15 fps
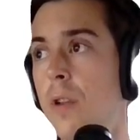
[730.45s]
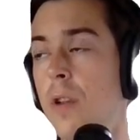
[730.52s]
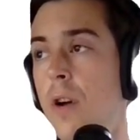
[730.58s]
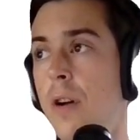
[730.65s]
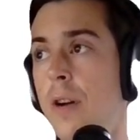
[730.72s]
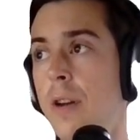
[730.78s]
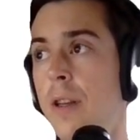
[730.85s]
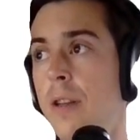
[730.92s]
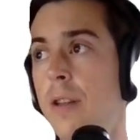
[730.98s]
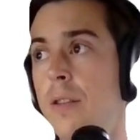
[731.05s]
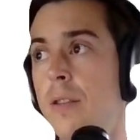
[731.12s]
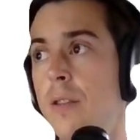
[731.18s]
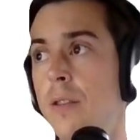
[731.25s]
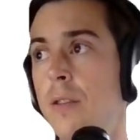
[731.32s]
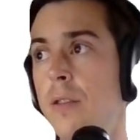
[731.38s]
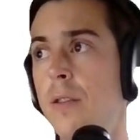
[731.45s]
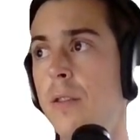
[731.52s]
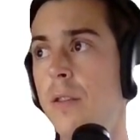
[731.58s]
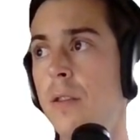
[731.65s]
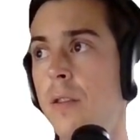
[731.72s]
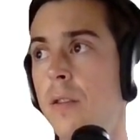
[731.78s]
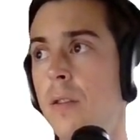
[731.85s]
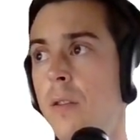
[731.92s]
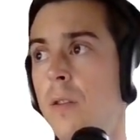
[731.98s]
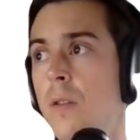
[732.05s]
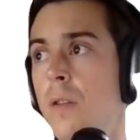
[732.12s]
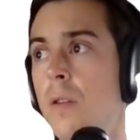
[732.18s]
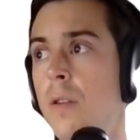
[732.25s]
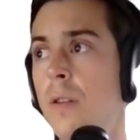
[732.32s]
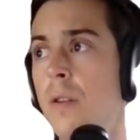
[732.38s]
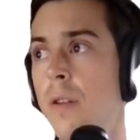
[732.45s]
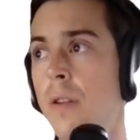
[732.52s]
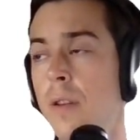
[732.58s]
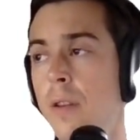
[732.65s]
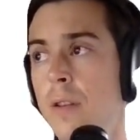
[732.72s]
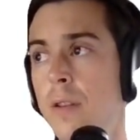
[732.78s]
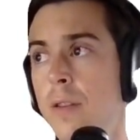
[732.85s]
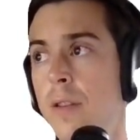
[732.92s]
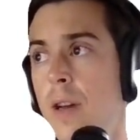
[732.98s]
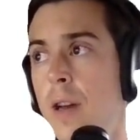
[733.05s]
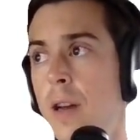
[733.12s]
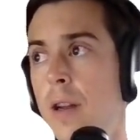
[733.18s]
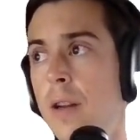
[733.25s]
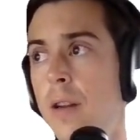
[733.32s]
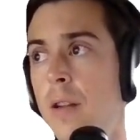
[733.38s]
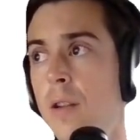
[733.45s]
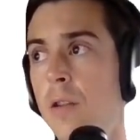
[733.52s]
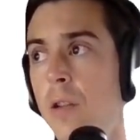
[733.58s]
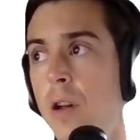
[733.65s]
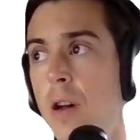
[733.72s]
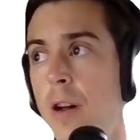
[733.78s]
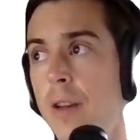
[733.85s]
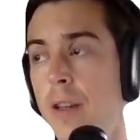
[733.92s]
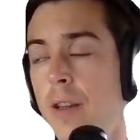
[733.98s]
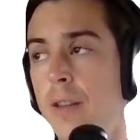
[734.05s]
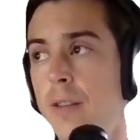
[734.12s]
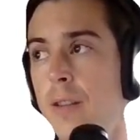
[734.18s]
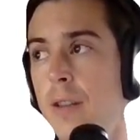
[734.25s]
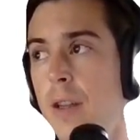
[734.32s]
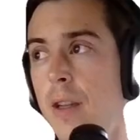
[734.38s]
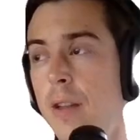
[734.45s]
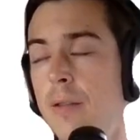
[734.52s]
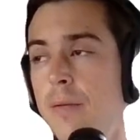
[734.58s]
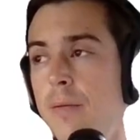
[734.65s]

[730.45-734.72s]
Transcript: logins.login date.